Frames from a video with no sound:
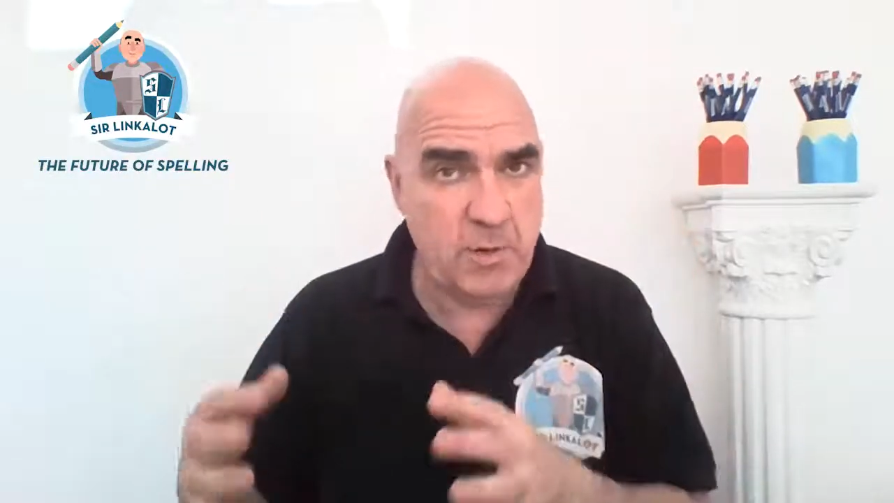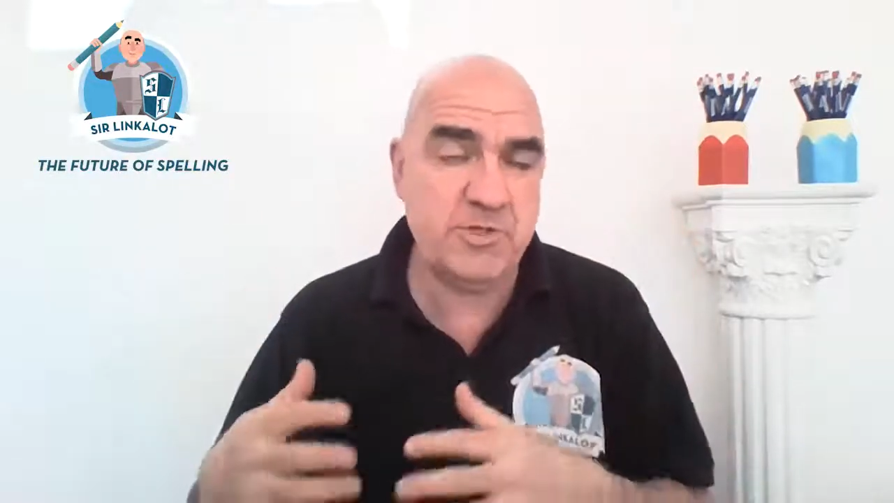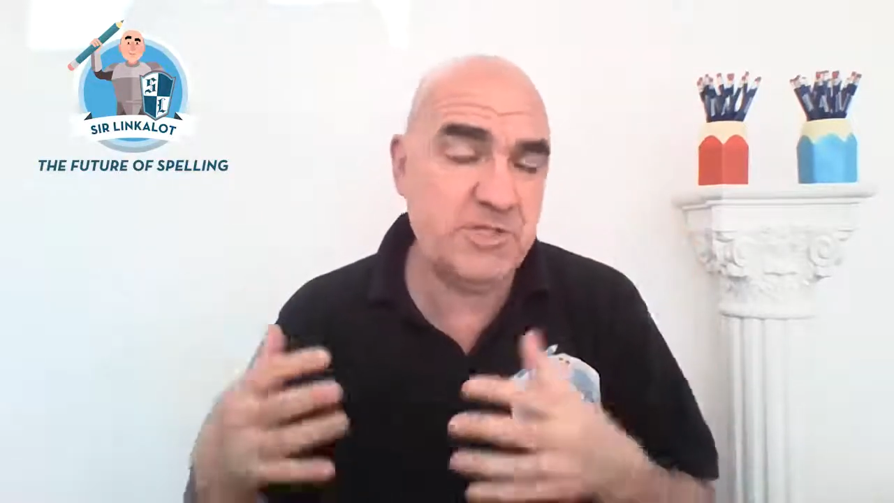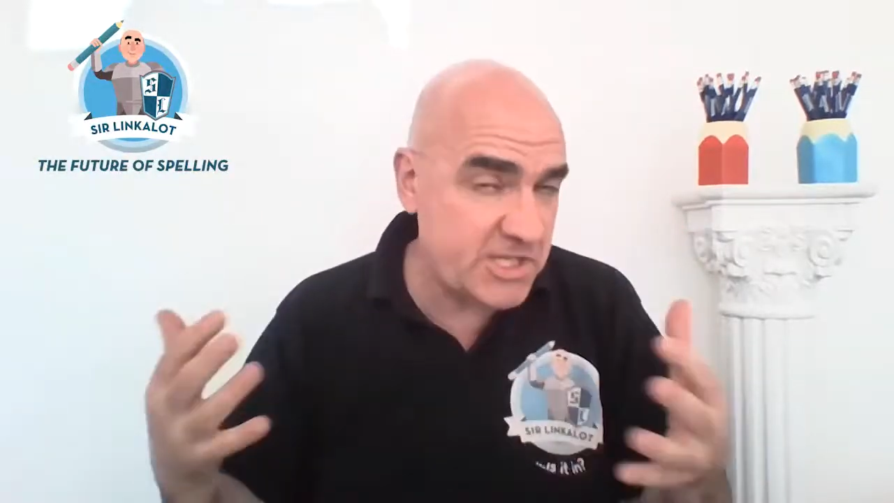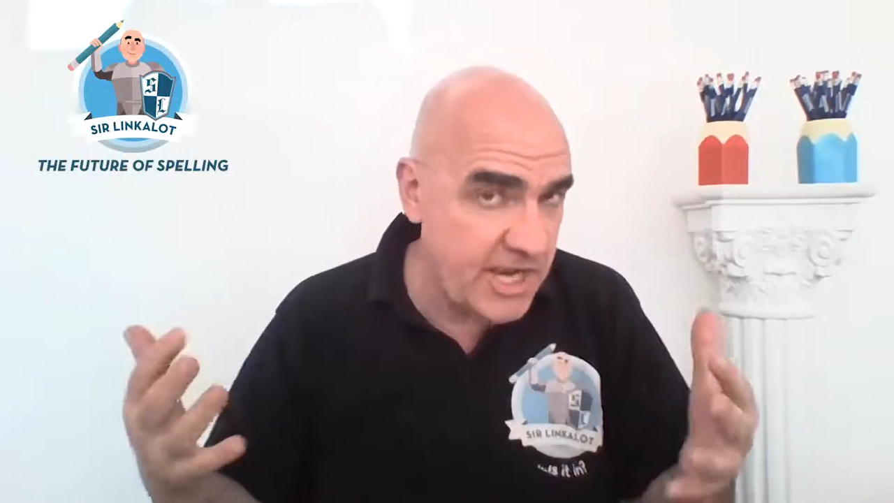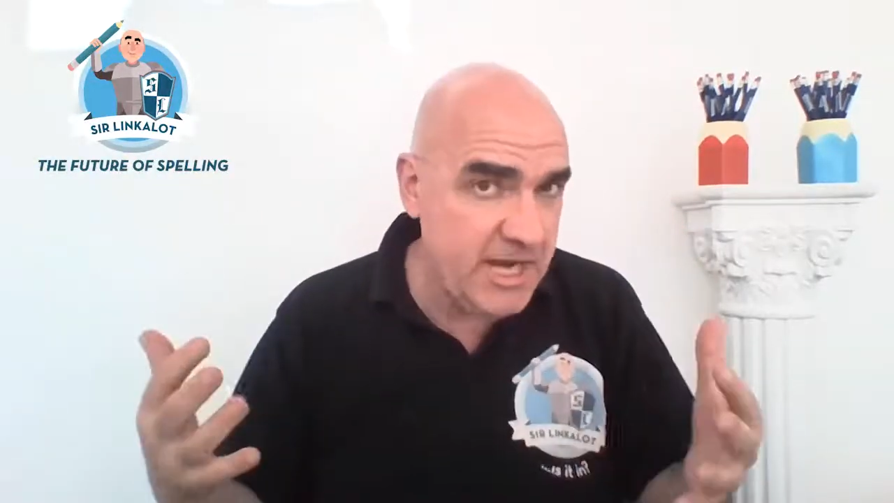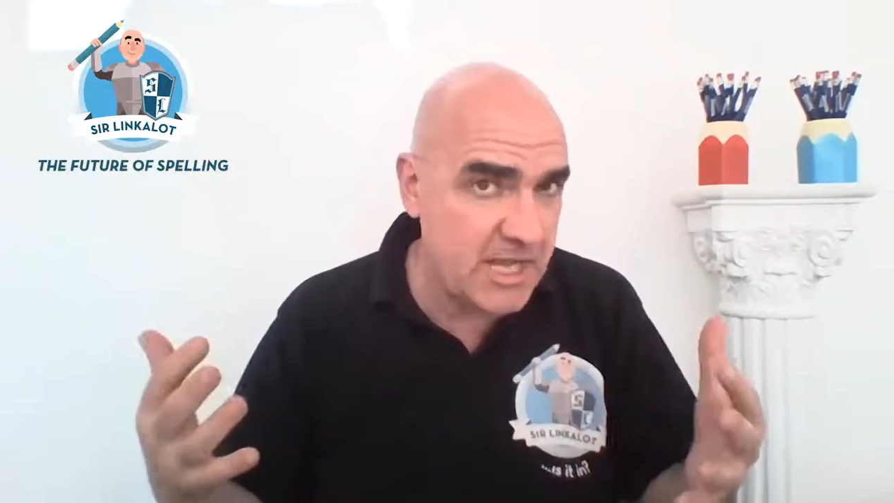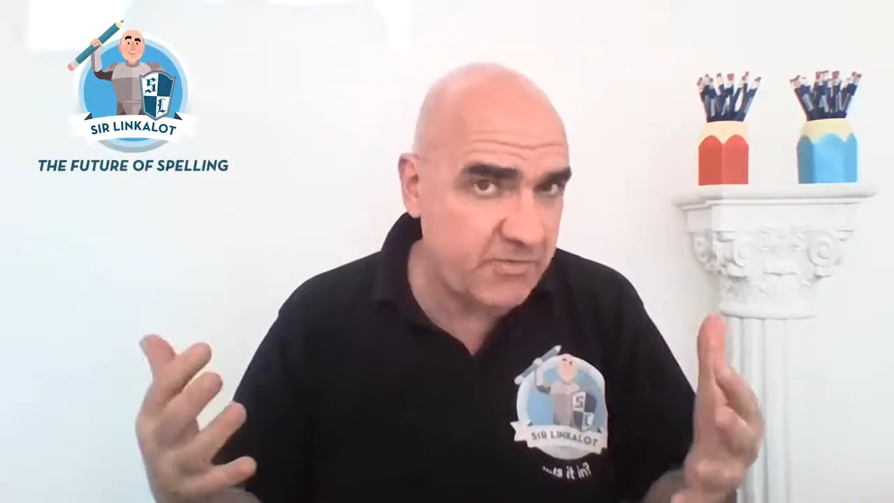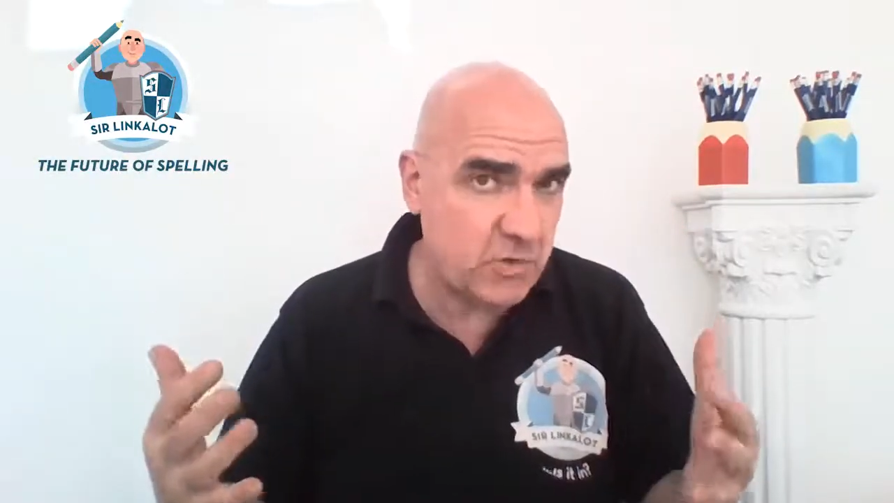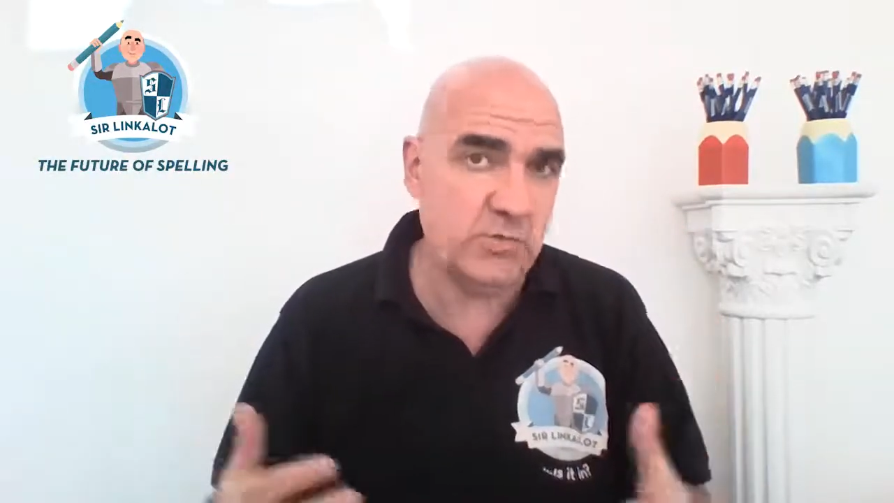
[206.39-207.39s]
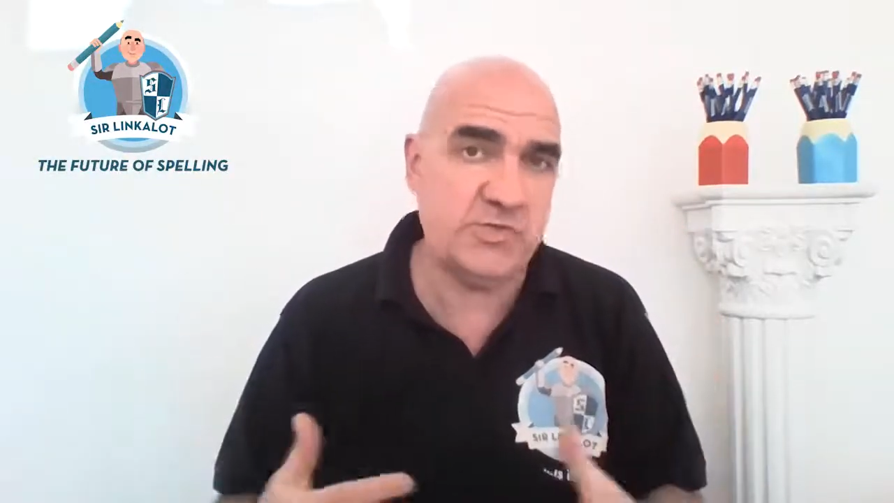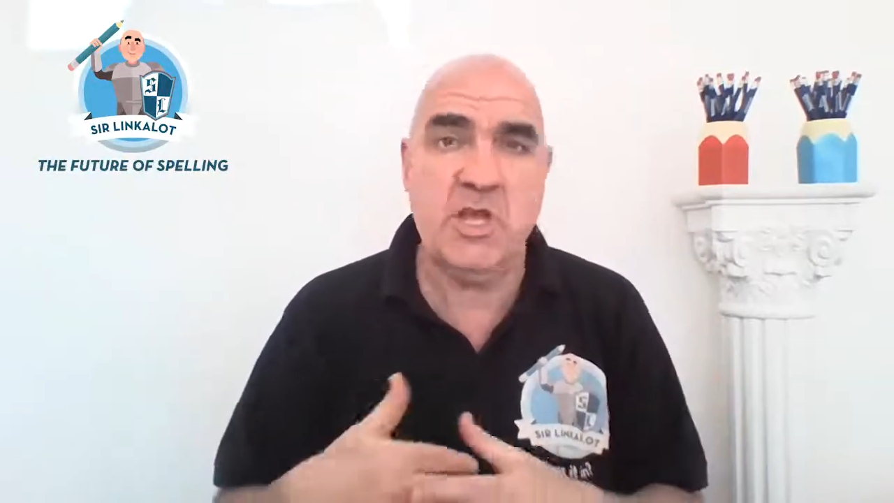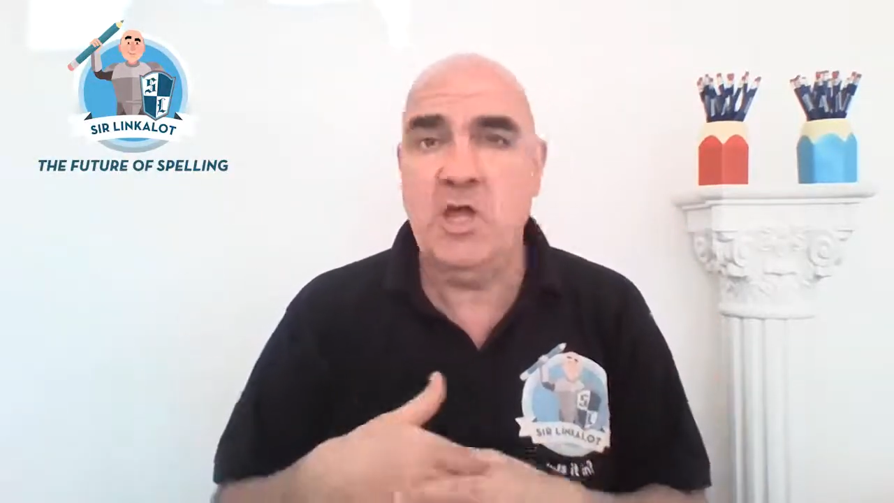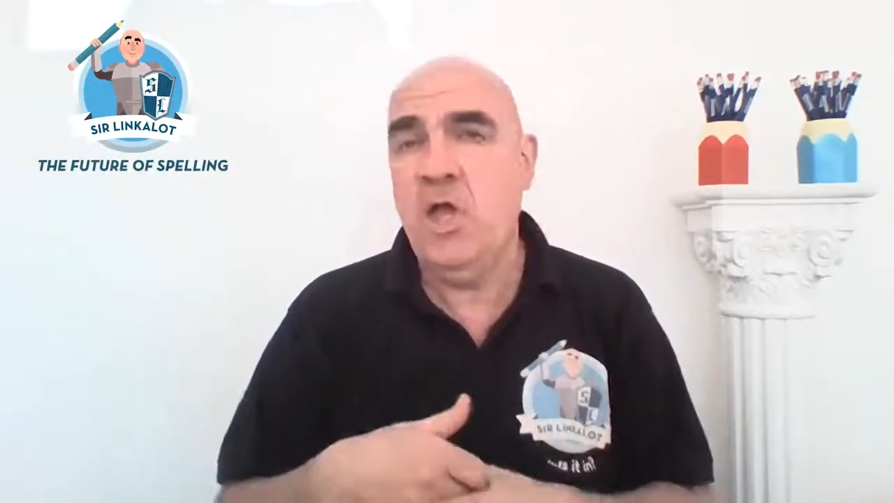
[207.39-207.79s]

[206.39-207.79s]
which is a technique, of course.